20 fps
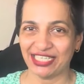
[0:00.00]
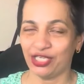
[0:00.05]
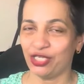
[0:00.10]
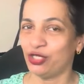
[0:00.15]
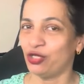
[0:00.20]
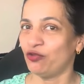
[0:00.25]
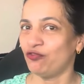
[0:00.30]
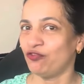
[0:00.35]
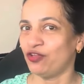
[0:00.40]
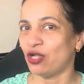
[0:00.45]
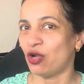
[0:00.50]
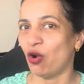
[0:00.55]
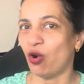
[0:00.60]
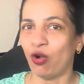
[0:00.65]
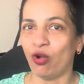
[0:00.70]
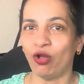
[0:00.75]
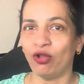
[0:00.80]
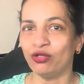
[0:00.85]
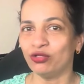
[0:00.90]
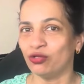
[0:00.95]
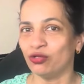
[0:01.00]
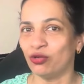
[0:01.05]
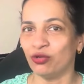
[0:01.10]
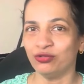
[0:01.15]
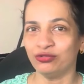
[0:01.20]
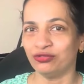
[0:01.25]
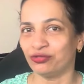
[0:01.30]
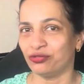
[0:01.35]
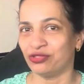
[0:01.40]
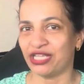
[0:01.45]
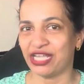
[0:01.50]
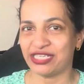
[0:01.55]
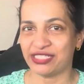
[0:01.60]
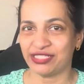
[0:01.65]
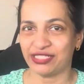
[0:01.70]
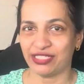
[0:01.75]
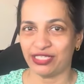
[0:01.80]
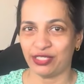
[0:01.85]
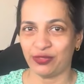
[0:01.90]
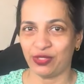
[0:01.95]
You know, we all go through that
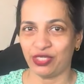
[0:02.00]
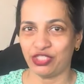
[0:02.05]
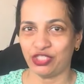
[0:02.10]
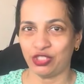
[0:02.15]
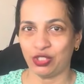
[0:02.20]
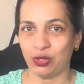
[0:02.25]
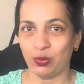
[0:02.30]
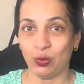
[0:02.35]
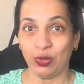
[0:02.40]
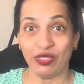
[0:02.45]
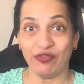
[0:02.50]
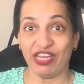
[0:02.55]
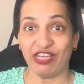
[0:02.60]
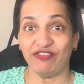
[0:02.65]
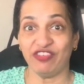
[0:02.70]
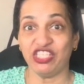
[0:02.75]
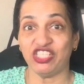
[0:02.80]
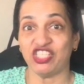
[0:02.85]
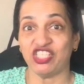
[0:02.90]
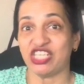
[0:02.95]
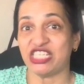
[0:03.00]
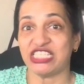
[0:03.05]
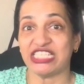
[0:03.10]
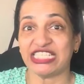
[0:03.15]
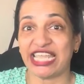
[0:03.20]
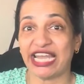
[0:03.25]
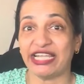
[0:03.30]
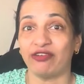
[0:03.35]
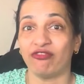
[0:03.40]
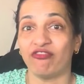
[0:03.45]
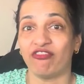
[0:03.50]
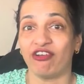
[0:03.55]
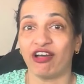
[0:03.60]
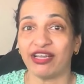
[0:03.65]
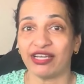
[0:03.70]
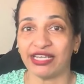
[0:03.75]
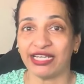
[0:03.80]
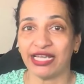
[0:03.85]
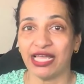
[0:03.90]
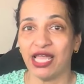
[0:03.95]
situation when we just get
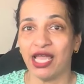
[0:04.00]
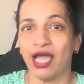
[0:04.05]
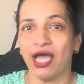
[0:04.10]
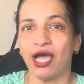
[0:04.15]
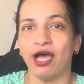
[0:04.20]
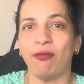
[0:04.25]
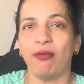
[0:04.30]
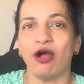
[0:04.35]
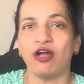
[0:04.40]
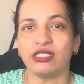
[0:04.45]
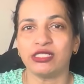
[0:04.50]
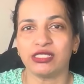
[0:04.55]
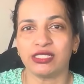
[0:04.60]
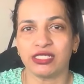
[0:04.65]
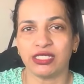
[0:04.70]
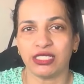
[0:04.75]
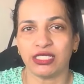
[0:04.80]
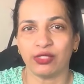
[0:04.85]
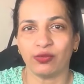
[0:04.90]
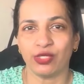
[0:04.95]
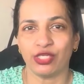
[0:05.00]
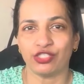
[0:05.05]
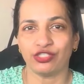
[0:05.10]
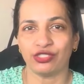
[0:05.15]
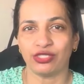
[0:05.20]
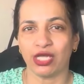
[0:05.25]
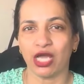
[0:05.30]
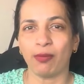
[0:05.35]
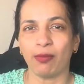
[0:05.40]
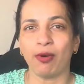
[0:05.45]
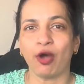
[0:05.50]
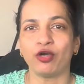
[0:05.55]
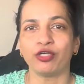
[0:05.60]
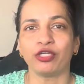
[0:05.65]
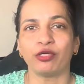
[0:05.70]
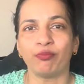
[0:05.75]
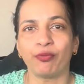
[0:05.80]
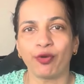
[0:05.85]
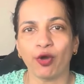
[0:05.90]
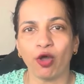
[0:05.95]
worried about a situation, about
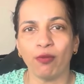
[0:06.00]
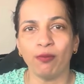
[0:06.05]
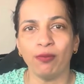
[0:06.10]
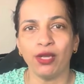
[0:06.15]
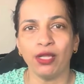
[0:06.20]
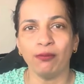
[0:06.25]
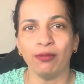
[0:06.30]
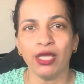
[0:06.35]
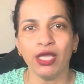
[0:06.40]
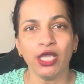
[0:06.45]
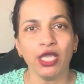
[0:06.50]
a problem,